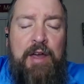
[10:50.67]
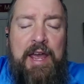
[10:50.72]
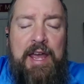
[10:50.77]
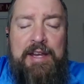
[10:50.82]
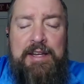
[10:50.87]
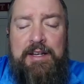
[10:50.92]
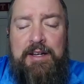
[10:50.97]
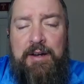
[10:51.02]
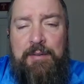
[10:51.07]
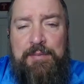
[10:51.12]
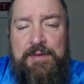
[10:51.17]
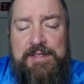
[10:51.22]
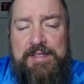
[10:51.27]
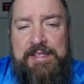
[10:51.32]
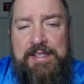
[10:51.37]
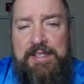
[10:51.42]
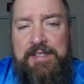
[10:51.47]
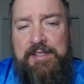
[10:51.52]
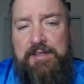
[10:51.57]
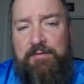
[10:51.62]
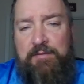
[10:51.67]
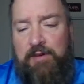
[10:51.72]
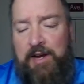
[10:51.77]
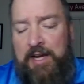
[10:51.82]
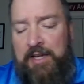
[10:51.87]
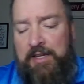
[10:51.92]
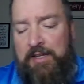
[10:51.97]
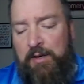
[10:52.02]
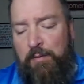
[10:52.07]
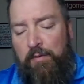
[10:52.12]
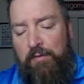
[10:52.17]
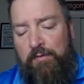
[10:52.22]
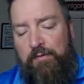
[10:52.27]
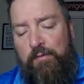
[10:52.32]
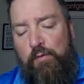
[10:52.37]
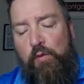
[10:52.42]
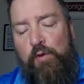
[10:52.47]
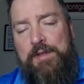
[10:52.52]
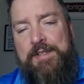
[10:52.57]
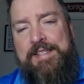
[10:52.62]
Ended up the season ranked number
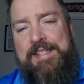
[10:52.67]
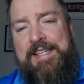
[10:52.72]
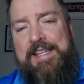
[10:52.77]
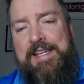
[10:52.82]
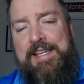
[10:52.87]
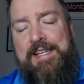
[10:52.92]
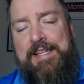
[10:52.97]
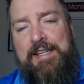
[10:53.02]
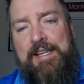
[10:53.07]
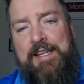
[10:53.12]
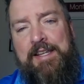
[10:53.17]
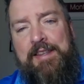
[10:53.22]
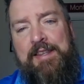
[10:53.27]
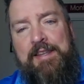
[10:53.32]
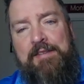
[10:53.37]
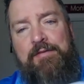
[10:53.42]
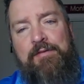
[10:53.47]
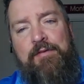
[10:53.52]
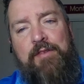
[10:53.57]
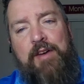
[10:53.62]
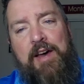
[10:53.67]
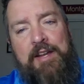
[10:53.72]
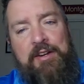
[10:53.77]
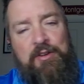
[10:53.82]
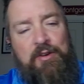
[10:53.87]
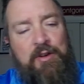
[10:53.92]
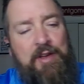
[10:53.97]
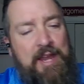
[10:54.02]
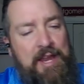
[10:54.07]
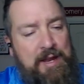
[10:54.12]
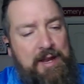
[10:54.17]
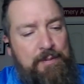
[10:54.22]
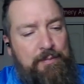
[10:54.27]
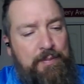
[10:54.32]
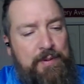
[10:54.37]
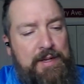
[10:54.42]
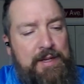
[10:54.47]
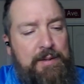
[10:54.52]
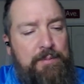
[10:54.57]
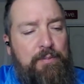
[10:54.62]
14 in the final
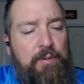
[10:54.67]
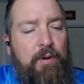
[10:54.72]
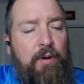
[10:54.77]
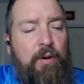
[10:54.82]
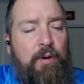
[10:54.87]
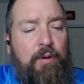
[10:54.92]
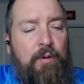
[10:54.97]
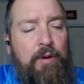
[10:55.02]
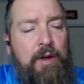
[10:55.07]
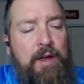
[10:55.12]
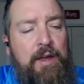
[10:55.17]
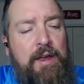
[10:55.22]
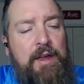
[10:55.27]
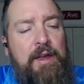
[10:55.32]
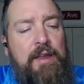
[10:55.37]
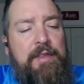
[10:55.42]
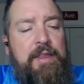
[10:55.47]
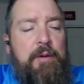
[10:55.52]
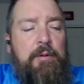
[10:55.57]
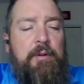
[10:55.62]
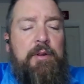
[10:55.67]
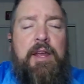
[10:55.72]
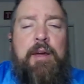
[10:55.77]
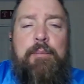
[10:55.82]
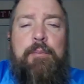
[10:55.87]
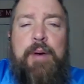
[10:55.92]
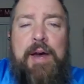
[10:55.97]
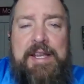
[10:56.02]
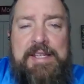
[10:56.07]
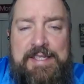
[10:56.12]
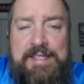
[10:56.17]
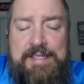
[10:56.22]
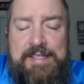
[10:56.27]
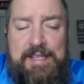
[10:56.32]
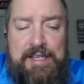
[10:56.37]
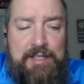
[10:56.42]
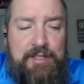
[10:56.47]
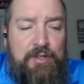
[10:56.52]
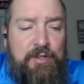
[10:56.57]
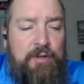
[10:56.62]
AP poll. They were led by
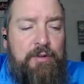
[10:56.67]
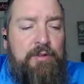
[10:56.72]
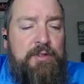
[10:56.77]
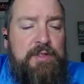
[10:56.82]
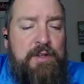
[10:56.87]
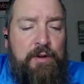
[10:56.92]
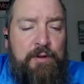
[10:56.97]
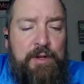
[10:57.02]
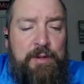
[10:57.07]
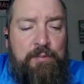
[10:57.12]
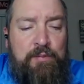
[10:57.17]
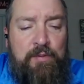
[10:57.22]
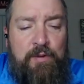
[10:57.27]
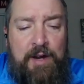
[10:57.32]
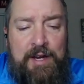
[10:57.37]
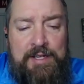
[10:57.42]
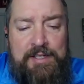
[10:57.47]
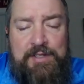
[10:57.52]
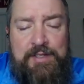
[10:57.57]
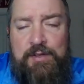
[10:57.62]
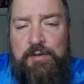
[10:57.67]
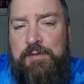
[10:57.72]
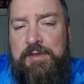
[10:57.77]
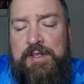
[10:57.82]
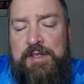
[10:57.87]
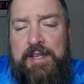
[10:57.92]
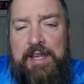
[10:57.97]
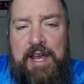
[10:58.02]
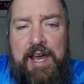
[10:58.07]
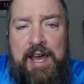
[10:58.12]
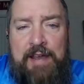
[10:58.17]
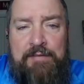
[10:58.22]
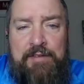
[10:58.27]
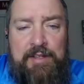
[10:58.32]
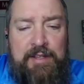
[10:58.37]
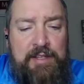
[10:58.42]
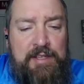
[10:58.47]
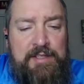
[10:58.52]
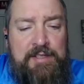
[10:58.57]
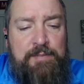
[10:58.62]
senior Tony Price, who was the Ivy
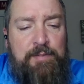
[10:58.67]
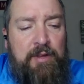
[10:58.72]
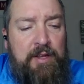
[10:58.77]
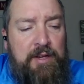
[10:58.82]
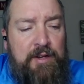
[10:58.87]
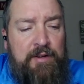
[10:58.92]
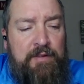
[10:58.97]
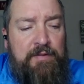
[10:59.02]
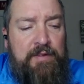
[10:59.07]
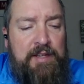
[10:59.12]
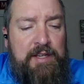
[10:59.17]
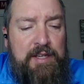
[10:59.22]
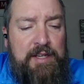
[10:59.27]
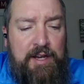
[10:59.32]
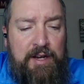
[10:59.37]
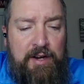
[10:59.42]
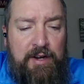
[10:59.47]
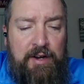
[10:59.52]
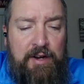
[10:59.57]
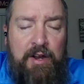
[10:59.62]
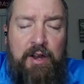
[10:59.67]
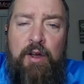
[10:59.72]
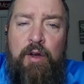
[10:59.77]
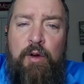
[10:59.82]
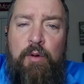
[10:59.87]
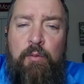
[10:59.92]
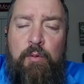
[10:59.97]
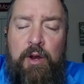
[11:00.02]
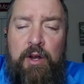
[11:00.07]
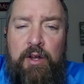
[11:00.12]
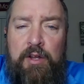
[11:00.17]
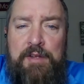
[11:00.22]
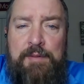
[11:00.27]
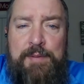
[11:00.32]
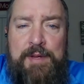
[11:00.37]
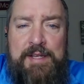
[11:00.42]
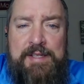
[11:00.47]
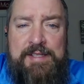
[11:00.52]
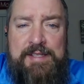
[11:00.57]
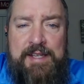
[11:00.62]
League's Player of the Year. Went on to
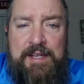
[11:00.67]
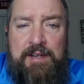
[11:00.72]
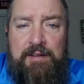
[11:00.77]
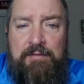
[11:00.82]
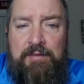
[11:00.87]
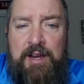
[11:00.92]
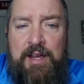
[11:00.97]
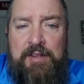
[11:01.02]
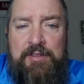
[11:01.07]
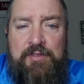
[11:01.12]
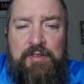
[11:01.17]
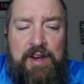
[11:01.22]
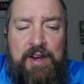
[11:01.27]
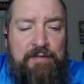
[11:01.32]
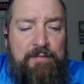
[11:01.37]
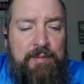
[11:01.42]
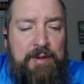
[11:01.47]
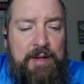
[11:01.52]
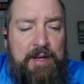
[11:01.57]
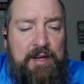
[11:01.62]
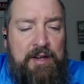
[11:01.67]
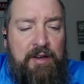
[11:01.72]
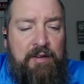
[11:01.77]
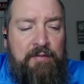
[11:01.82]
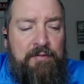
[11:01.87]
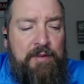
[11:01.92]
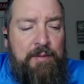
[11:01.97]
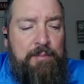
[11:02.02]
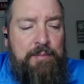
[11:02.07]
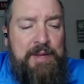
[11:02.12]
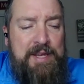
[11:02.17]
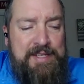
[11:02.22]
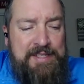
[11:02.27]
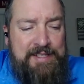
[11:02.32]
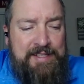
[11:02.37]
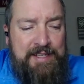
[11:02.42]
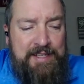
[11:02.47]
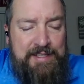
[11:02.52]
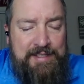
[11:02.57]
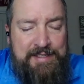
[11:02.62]
be a second-round draft pick of the
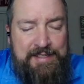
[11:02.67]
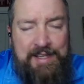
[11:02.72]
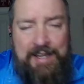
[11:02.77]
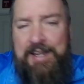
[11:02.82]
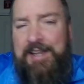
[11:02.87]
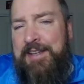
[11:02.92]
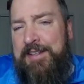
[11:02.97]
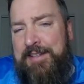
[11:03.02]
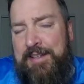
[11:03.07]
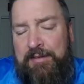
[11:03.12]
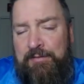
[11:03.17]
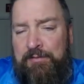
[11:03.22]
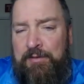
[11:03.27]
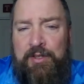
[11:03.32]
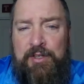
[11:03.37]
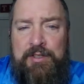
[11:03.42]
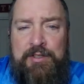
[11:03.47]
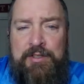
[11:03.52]
Pistons. Didn't really